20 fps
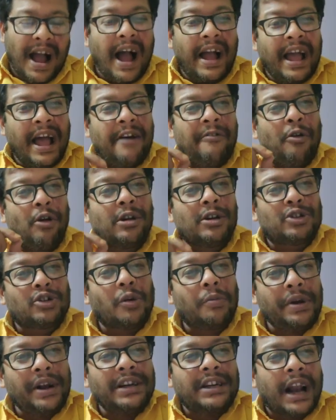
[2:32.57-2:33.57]
I have
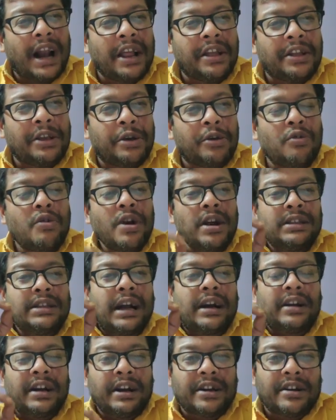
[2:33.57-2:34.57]
also been telling you
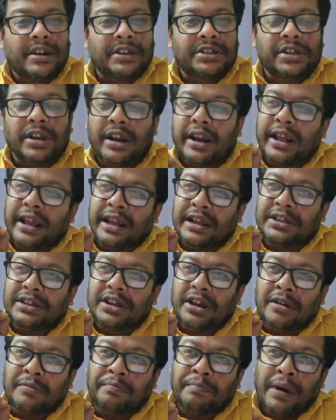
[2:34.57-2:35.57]
that literature
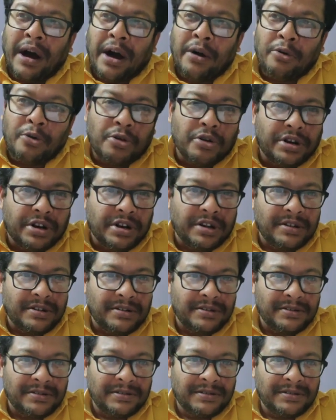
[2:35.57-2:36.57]
is about
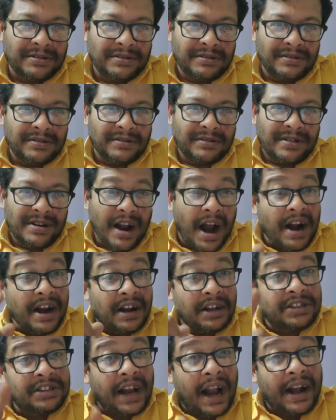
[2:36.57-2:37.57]

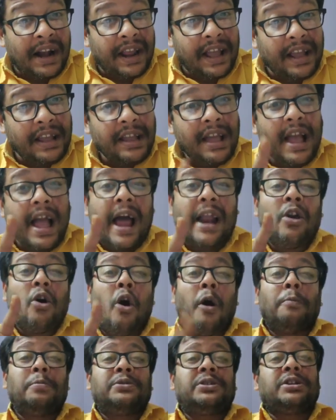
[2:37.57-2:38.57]
understanding and
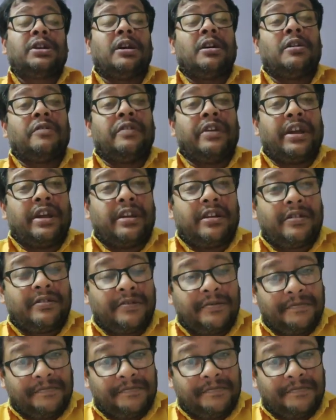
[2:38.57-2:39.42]
observing.